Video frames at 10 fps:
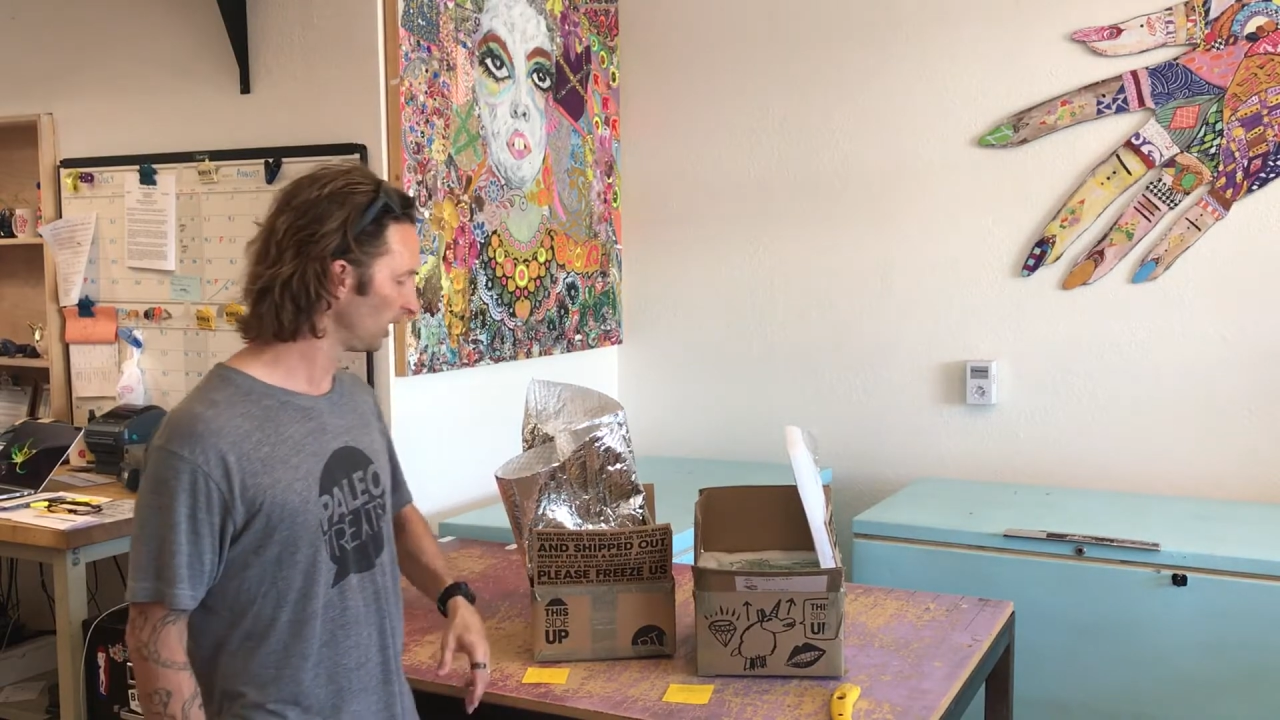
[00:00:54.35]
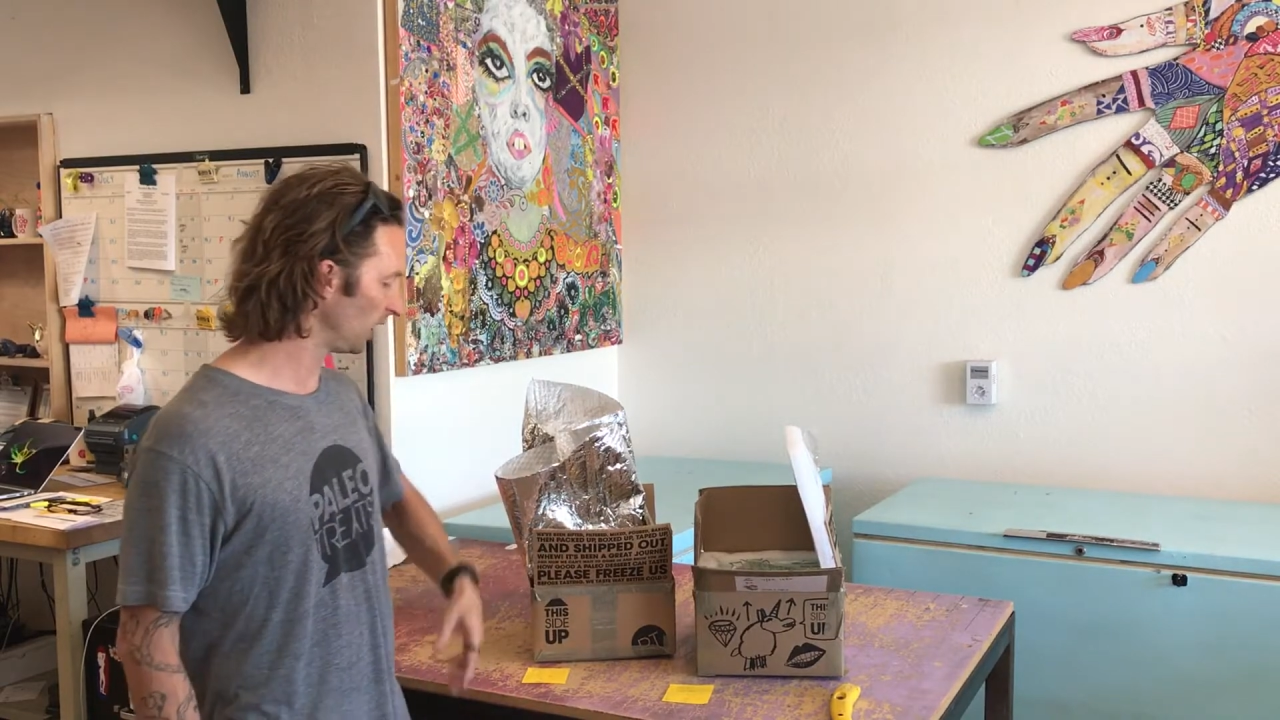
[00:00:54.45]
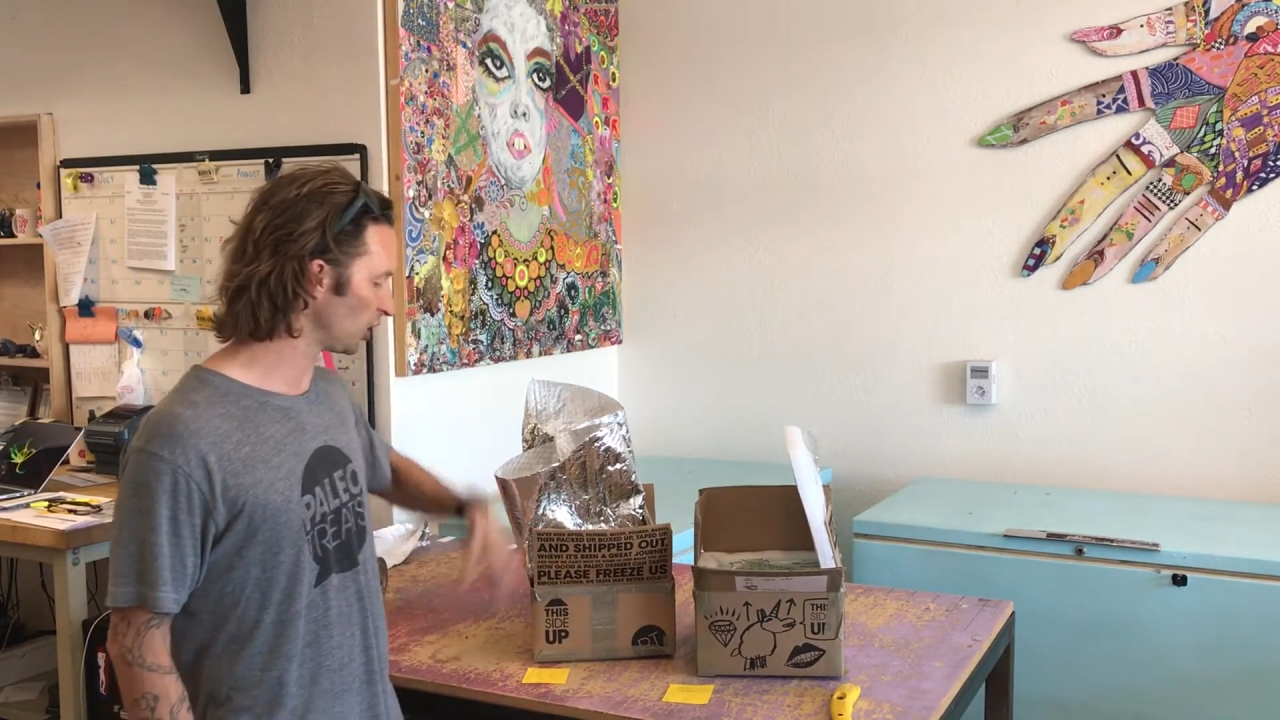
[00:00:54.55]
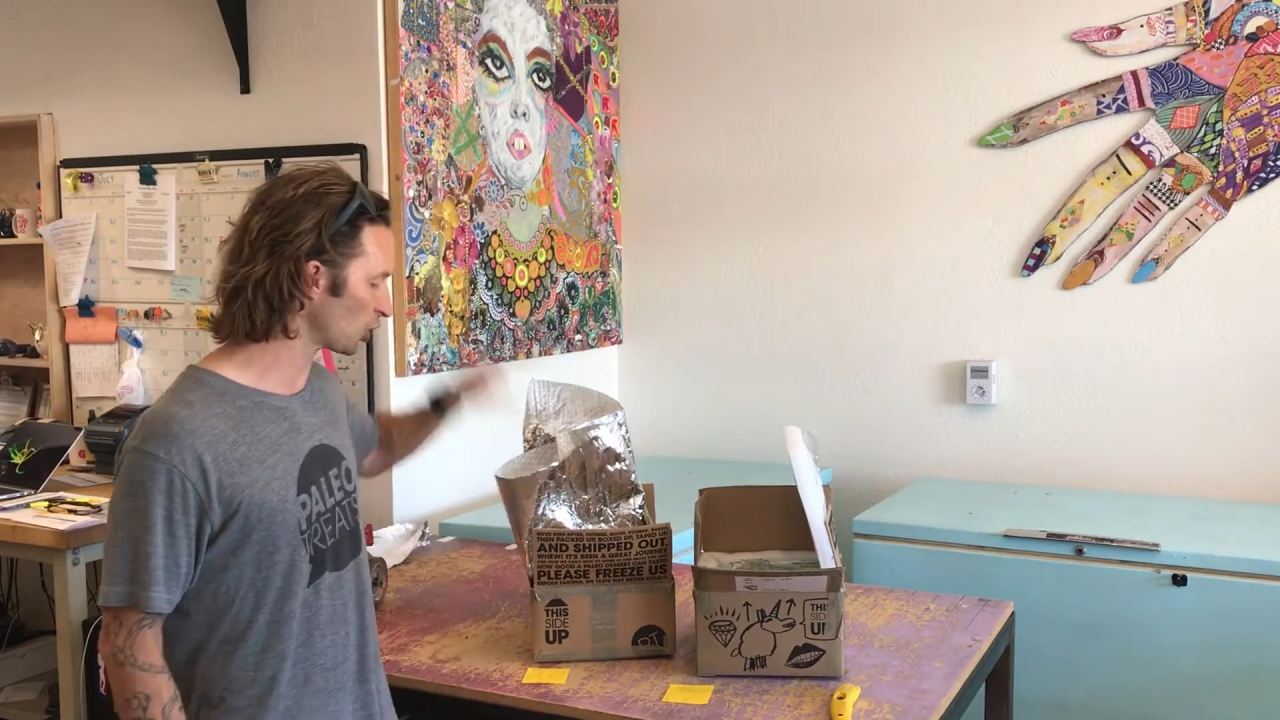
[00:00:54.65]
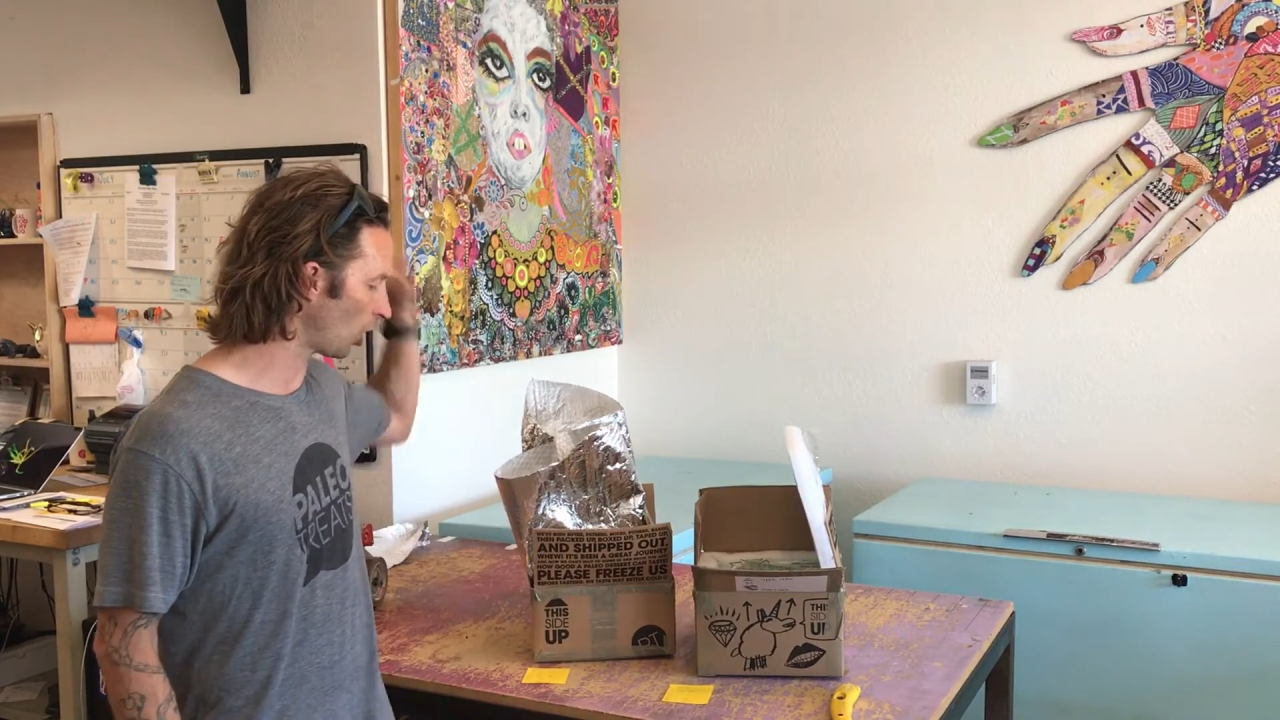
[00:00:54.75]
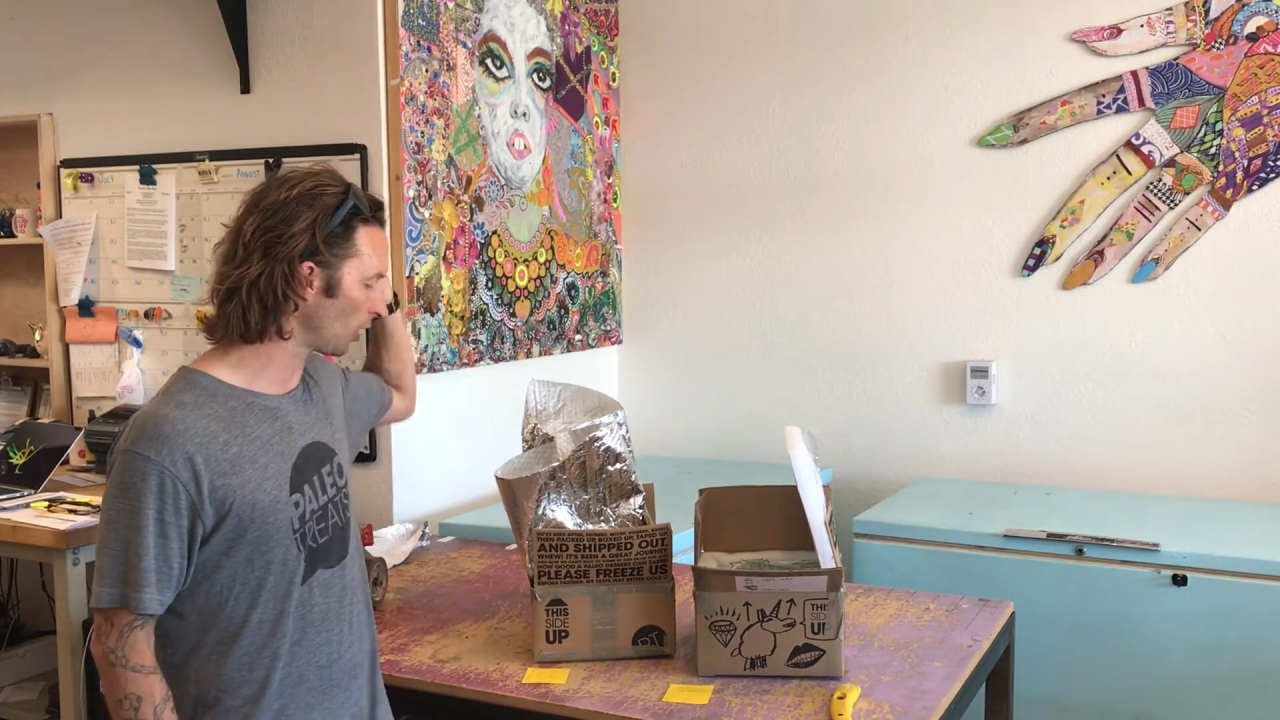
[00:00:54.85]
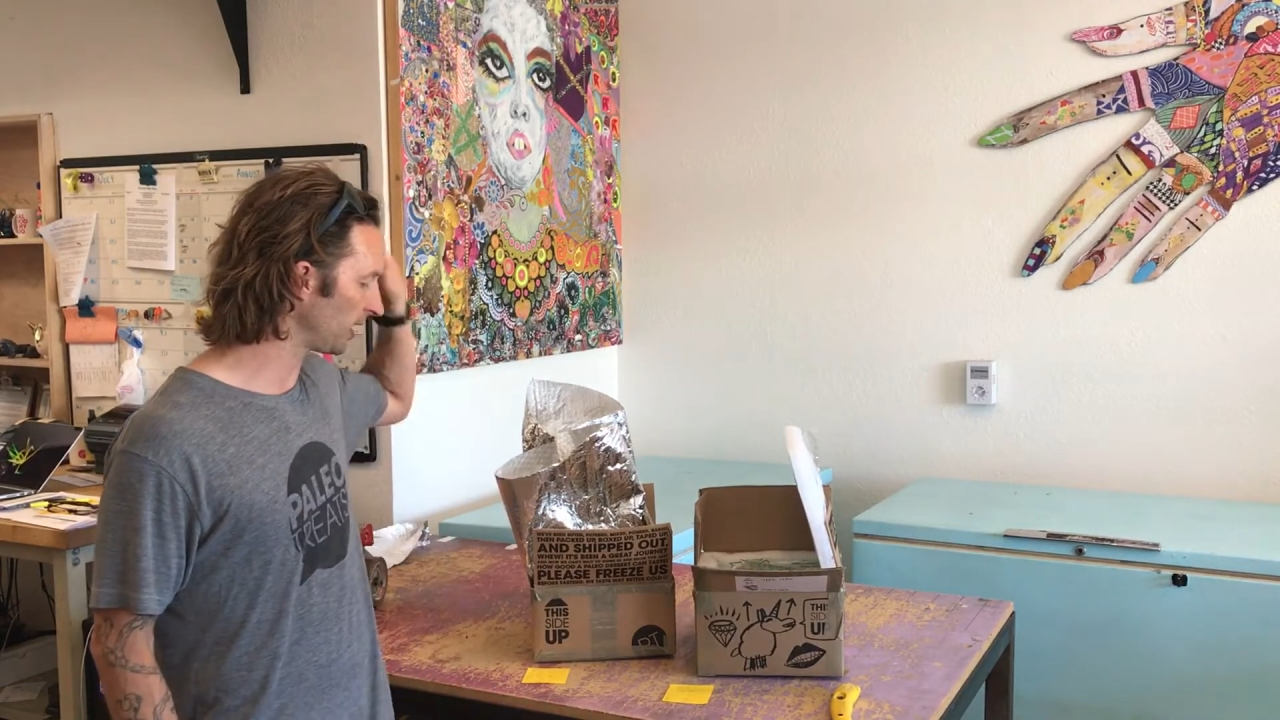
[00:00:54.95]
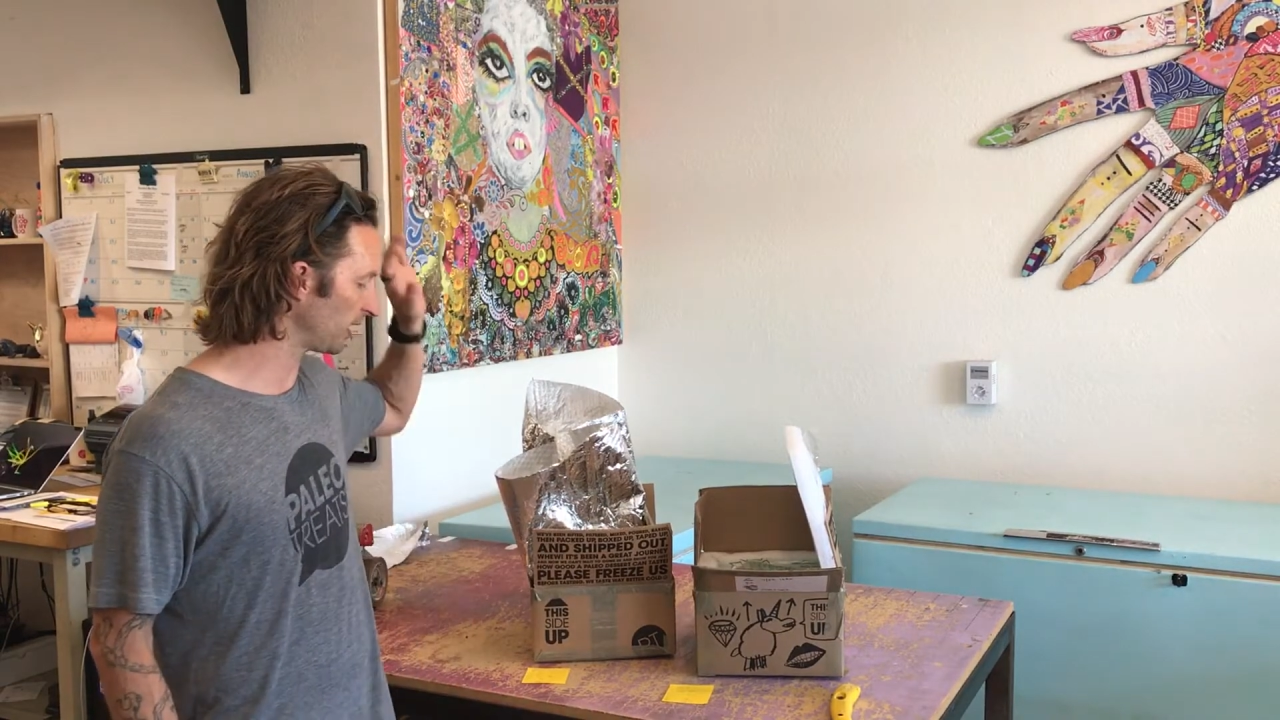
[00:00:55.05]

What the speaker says: is already